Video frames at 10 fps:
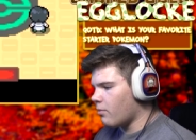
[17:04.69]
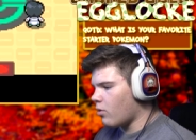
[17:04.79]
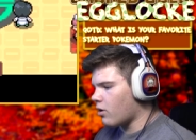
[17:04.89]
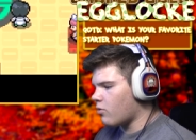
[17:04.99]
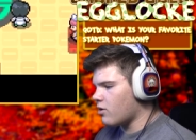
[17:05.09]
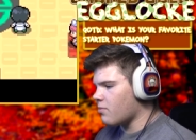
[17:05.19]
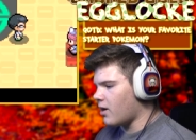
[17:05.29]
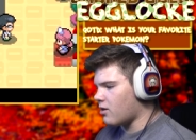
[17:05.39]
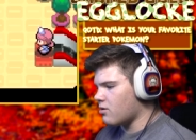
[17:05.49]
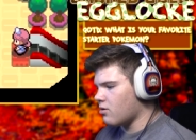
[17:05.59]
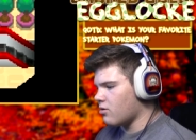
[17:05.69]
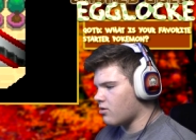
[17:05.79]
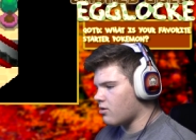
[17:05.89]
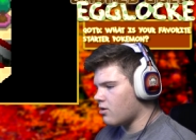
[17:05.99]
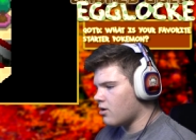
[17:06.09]
more
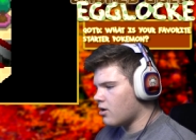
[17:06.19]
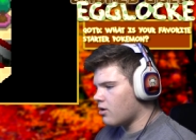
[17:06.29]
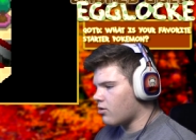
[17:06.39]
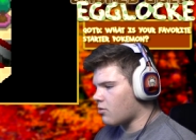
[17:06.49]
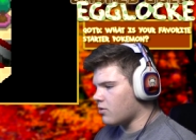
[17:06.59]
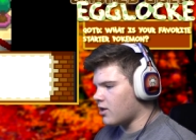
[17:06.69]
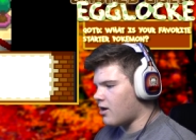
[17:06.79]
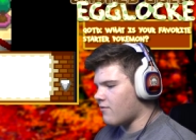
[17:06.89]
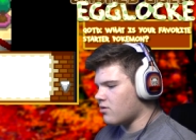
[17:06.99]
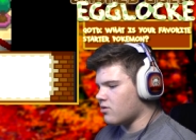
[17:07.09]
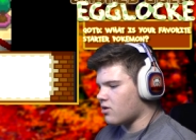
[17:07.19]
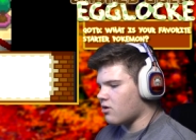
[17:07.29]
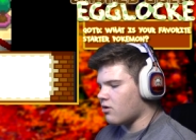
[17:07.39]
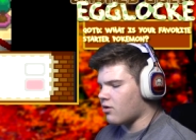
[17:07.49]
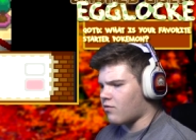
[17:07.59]
Quizmasters. There's one that gives you the
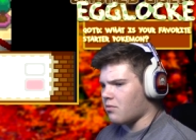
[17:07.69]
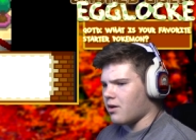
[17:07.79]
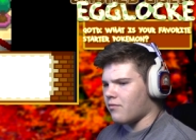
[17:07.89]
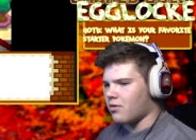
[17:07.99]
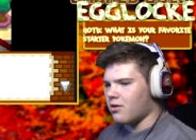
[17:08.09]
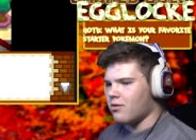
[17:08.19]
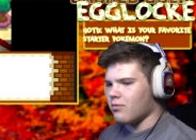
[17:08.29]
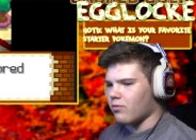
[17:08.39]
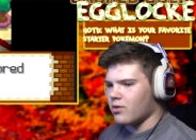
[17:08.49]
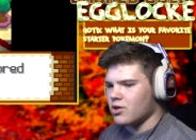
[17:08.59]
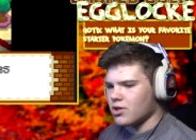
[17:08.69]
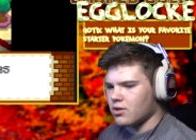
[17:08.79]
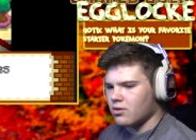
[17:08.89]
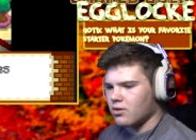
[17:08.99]
starters from every region,